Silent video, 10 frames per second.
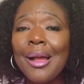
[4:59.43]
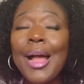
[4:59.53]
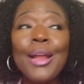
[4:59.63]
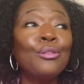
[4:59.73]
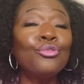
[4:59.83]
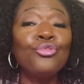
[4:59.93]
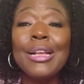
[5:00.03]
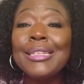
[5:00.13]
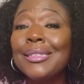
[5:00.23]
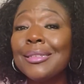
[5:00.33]
I don't
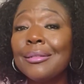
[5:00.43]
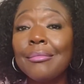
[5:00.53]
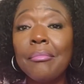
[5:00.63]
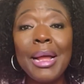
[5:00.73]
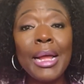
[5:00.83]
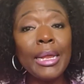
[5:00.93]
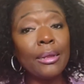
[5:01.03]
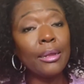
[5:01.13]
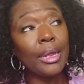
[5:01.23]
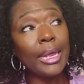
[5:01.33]
dress my
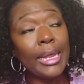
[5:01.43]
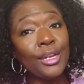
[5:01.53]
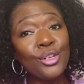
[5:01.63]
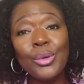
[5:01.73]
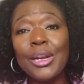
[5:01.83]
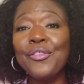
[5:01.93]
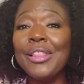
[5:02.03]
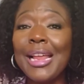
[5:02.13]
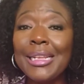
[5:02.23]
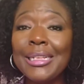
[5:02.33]
age, whatever
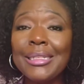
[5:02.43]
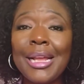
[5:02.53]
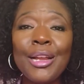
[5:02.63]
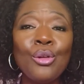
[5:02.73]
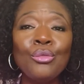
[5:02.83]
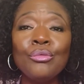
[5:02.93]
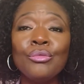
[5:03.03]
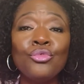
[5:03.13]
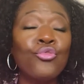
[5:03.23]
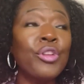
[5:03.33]
that is. I don't
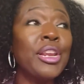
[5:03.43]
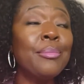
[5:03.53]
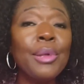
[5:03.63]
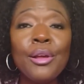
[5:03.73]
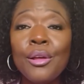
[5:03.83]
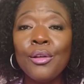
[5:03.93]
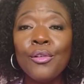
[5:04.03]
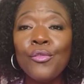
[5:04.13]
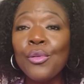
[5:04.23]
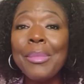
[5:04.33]
dream
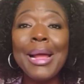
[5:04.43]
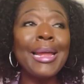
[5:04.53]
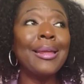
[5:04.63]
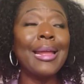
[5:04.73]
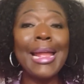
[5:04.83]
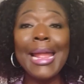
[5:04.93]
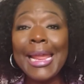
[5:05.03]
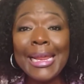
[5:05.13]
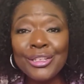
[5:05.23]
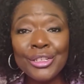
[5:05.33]
for my
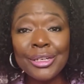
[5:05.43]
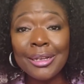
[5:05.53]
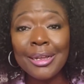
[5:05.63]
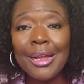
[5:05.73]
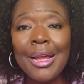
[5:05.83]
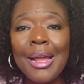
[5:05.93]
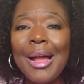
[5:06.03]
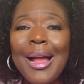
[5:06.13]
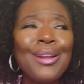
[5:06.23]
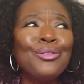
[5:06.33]
age.
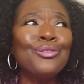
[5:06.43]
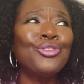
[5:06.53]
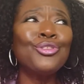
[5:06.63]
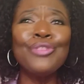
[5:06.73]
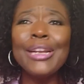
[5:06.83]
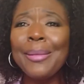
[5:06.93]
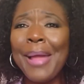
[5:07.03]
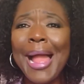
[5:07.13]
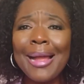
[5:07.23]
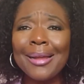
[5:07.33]
I don't shrink
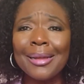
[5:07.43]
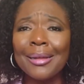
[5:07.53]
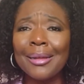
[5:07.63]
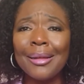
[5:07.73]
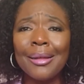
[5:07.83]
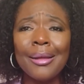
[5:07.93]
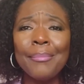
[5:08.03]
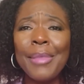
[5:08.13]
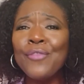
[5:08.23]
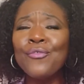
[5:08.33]
back
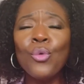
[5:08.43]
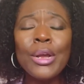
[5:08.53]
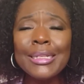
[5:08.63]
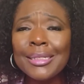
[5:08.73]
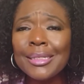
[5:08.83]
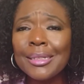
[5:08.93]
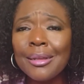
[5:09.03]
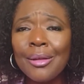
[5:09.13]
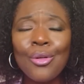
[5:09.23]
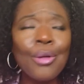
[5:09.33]
my voice
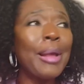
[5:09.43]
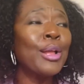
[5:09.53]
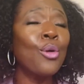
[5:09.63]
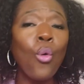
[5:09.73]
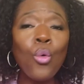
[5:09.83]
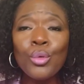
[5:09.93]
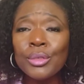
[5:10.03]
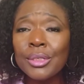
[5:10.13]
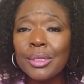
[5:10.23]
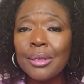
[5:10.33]
or my
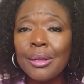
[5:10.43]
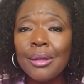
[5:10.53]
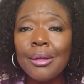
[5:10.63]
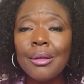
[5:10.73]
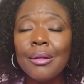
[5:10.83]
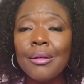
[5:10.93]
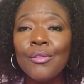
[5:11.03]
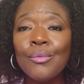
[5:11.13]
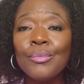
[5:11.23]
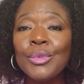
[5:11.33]
goals
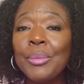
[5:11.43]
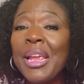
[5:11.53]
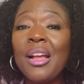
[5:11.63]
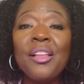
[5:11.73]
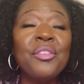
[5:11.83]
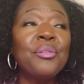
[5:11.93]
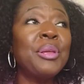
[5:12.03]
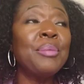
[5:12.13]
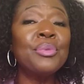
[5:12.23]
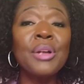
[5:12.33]
to make other
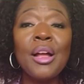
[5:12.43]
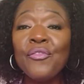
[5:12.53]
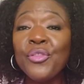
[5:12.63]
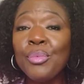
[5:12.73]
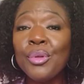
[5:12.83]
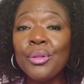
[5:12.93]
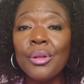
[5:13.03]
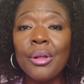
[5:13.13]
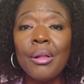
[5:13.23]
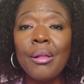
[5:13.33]
people comfortable
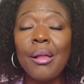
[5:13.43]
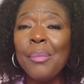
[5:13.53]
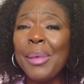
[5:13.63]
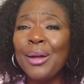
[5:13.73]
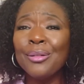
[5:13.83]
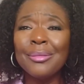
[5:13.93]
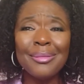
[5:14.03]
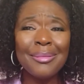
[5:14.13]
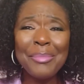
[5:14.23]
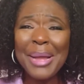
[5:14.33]
about
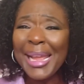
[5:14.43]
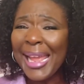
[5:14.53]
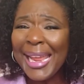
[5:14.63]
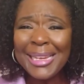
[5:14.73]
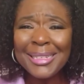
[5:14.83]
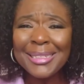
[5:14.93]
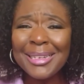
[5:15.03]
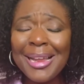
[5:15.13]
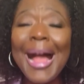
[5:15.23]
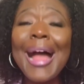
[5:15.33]
my age.
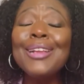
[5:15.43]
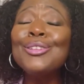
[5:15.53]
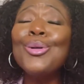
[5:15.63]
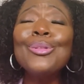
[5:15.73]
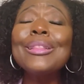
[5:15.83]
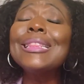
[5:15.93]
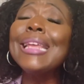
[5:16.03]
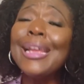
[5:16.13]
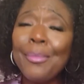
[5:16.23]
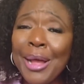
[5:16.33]
I don't
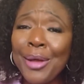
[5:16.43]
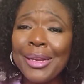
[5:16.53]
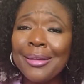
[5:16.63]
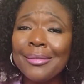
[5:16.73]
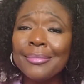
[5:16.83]
think about it.